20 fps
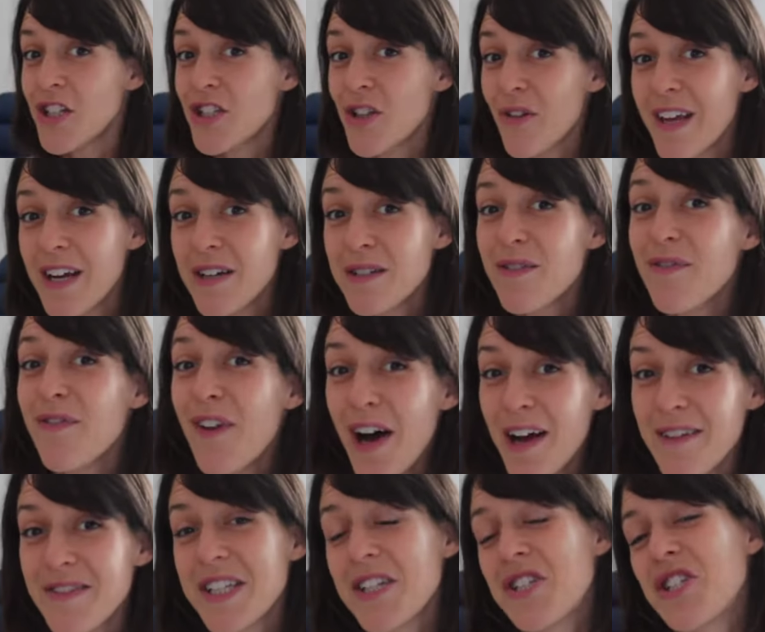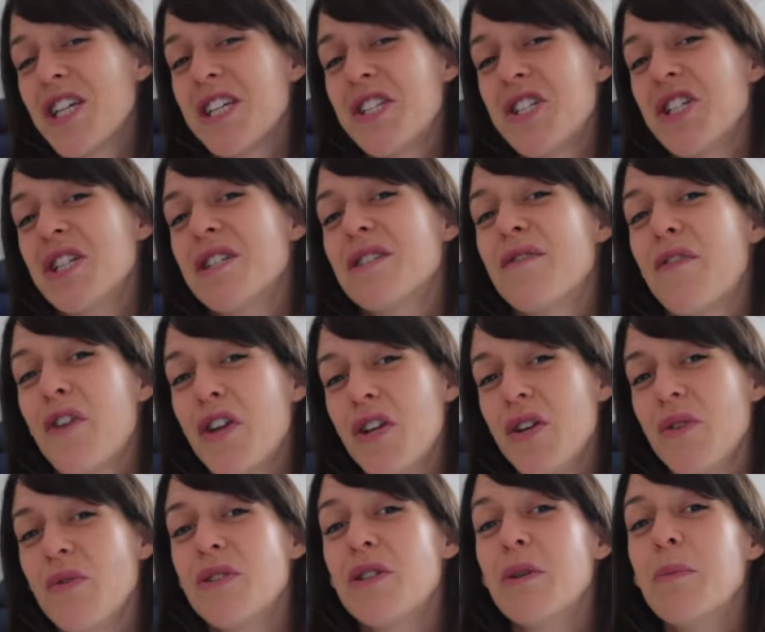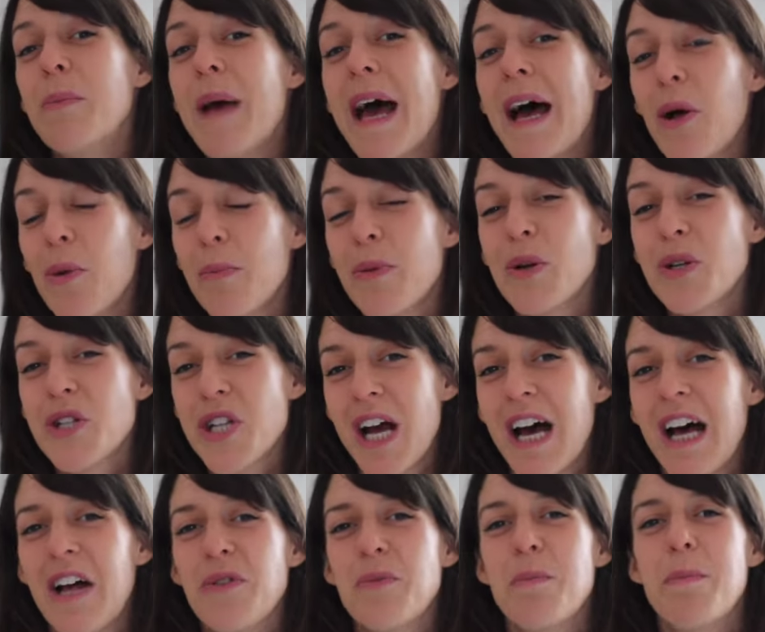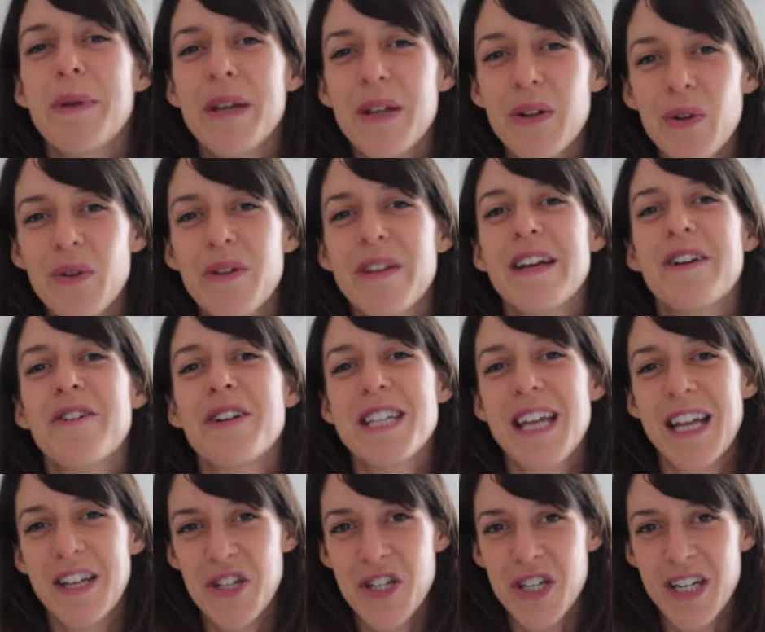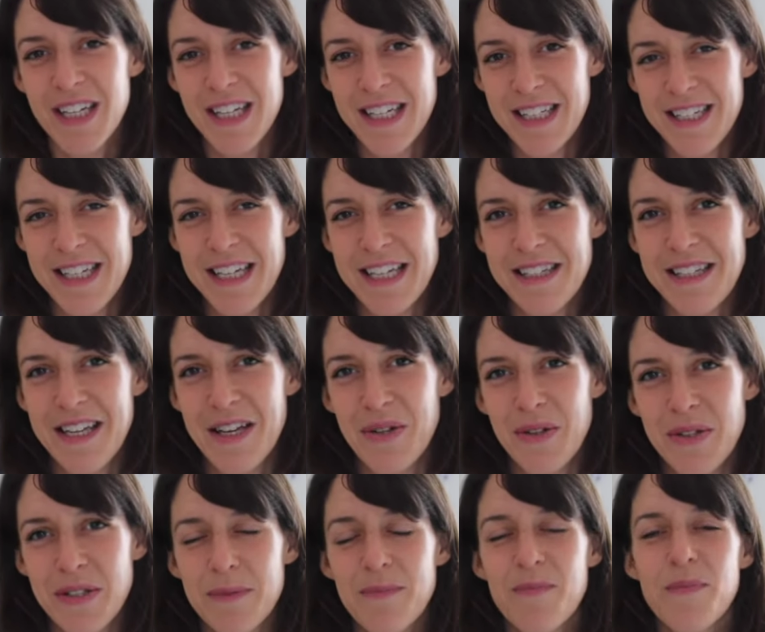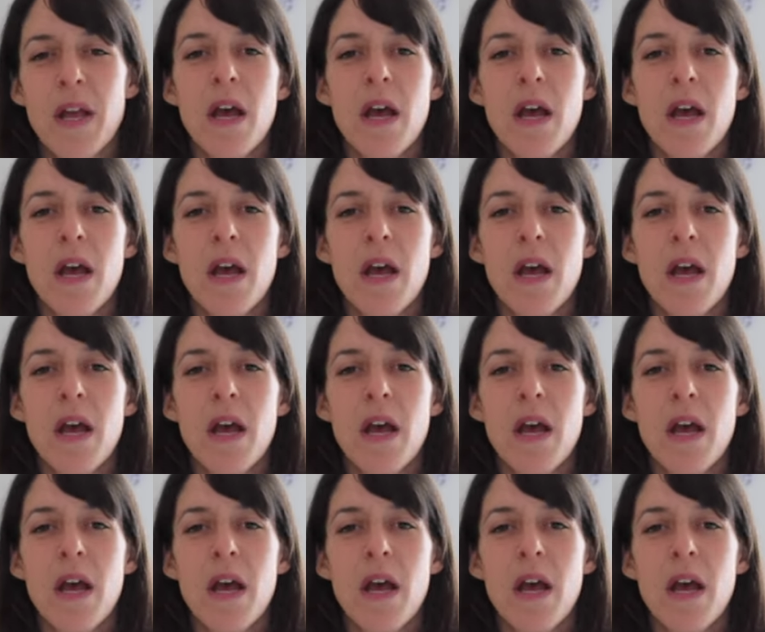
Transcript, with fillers: So there's five suggestions for you to help your child build their attention and listening skills.